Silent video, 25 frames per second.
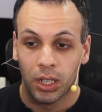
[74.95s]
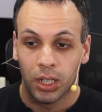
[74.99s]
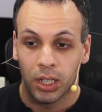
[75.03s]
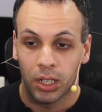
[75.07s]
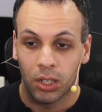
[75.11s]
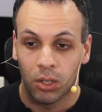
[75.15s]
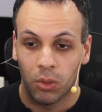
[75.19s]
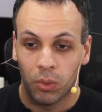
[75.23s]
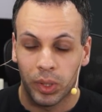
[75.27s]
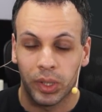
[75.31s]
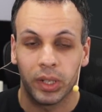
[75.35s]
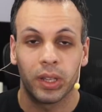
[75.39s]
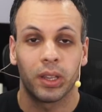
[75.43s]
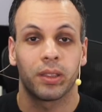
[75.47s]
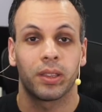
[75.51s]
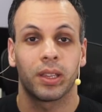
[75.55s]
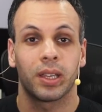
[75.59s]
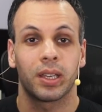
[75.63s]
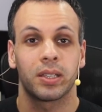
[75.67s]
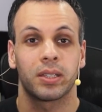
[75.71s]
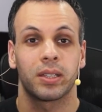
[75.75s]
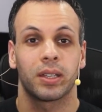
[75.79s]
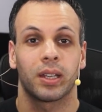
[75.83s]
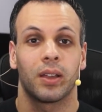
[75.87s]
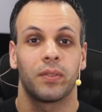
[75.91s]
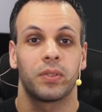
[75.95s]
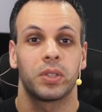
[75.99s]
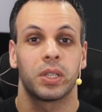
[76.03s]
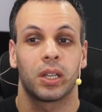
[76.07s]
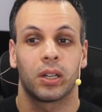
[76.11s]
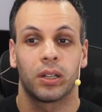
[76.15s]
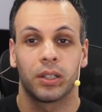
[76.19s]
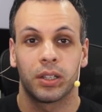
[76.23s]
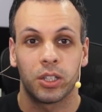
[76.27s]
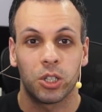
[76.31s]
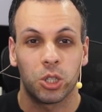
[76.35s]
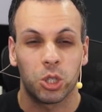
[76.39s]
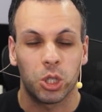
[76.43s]
You know, one of the things that I've said
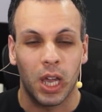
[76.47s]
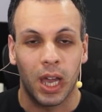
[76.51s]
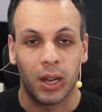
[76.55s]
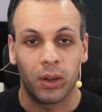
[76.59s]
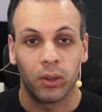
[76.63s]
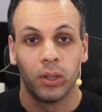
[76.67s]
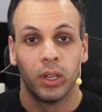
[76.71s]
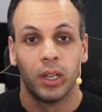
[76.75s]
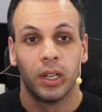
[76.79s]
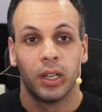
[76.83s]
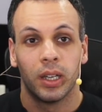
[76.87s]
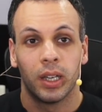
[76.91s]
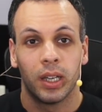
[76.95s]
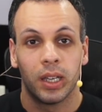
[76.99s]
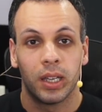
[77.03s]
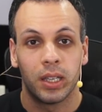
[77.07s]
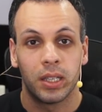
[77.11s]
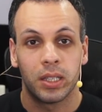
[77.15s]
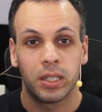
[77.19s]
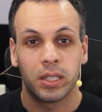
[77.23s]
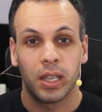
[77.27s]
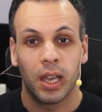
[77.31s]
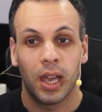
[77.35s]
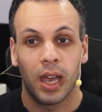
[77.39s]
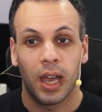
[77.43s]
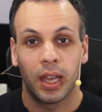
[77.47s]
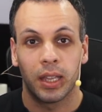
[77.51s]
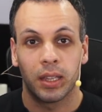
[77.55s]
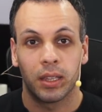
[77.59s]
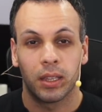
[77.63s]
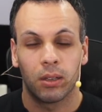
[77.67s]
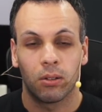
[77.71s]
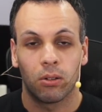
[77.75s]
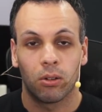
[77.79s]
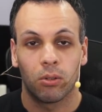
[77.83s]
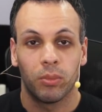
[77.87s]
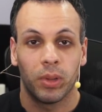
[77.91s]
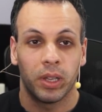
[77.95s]
on this channel is that
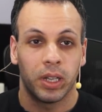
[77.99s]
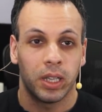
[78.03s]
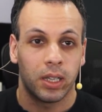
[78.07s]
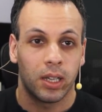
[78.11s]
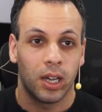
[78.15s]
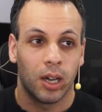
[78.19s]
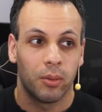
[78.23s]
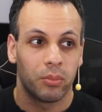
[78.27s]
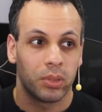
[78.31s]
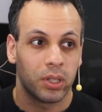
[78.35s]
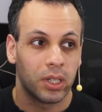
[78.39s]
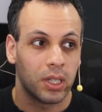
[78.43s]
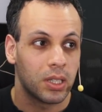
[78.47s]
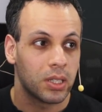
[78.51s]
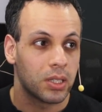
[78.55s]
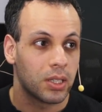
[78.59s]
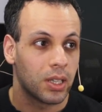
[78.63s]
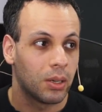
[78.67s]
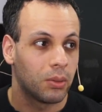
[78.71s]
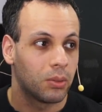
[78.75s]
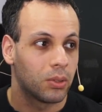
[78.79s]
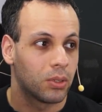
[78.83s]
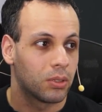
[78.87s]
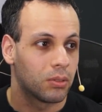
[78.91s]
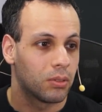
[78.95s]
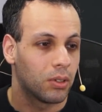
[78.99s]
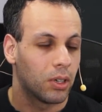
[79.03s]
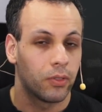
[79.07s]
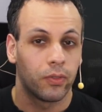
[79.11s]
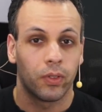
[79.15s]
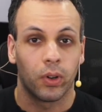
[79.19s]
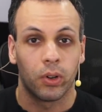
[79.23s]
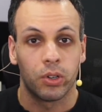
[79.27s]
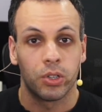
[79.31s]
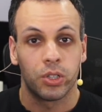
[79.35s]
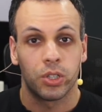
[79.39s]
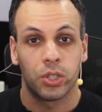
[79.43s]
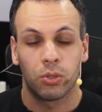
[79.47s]
there are many companies that were
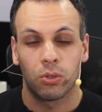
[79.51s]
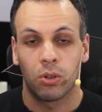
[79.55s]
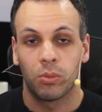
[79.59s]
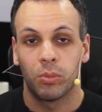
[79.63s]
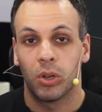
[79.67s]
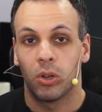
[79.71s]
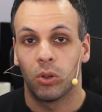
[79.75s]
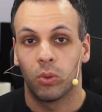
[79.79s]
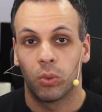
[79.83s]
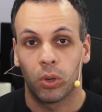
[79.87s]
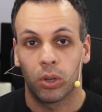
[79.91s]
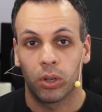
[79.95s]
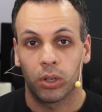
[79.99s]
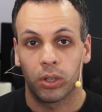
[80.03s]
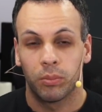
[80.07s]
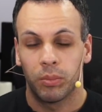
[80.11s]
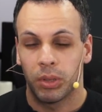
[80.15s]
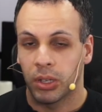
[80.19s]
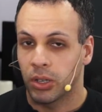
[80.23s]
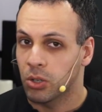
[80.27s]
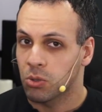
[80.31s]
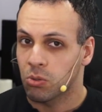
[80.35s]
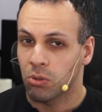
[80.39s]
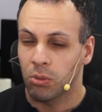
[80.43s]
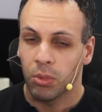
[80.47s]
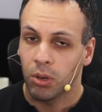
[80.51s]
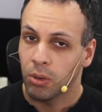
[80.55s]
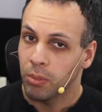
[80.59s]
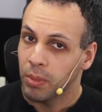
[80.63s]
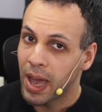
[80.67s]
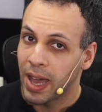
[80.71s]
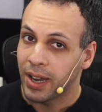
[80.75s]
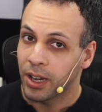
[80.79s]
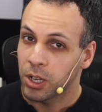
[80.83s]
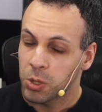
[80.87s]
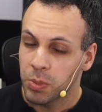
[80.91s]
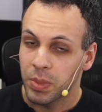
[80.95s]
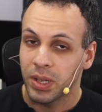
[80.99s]
averse to remote work because remote
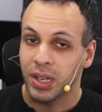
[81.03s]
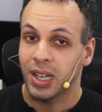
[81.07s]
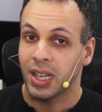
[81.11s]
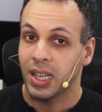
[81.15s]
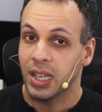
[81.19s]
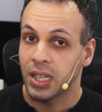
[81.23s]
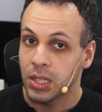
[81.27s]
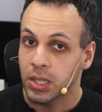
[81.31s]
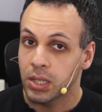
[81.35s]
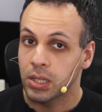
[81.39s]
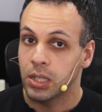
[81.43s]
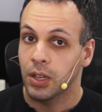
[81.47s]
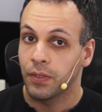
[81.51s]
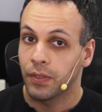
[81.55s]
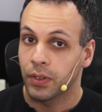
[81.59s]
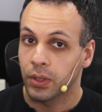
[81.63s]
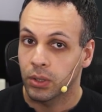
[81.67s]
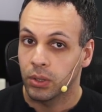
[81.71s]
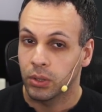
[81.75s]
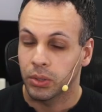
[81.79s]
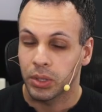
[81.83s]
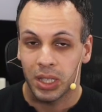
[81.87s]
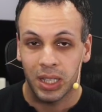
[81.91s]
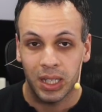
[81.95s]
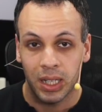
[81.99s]
management is difficult.